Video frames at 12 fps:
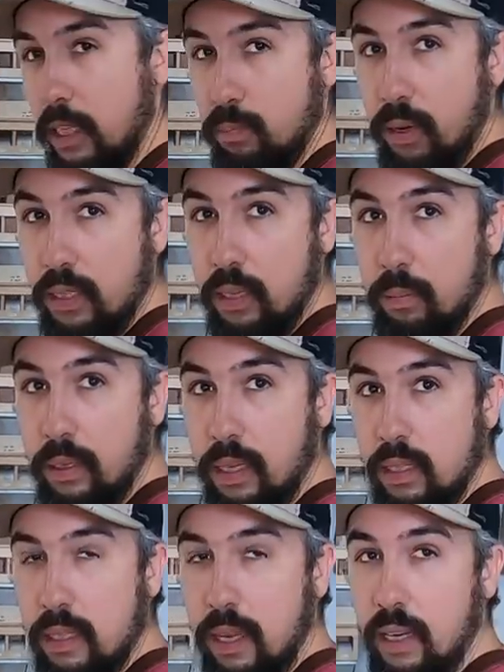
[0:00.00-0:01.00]
this pressed up
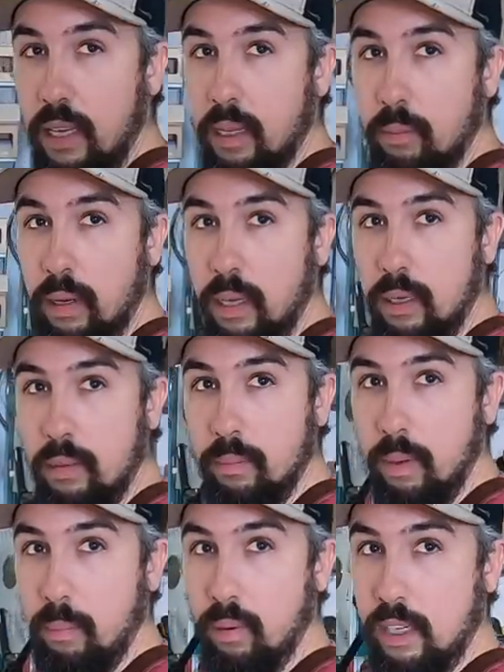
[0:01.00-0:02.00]
against kind of like my
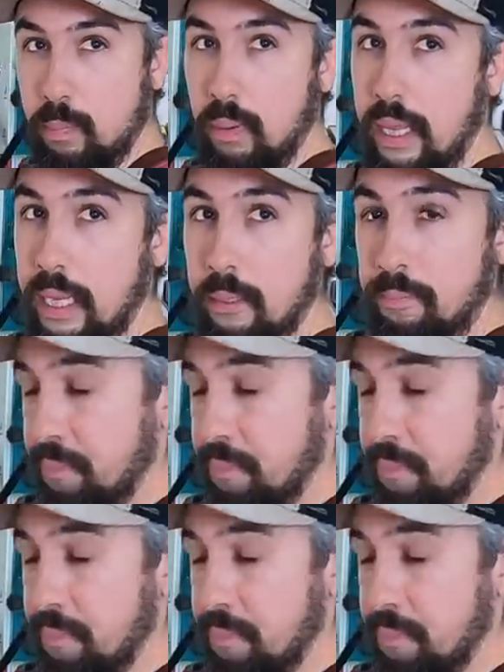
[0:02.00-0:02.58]
my breastplate,